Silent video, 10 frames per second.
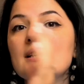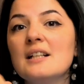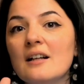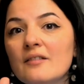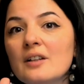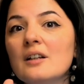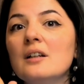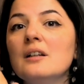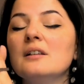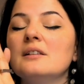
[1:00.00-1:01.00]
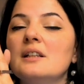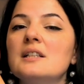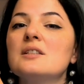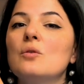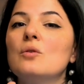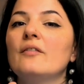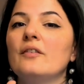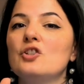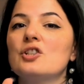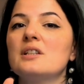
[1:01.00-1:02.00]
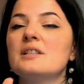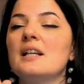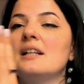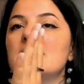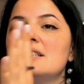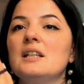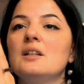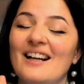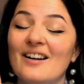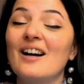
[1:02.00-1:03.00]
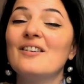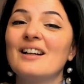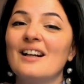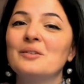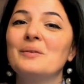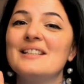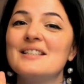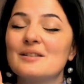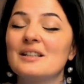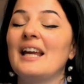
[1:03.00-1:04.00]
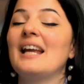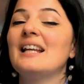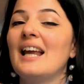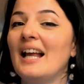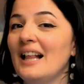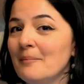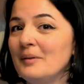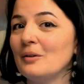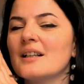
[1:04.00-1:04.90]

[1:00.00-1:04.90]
cover these core features and see how Cloudways can help you.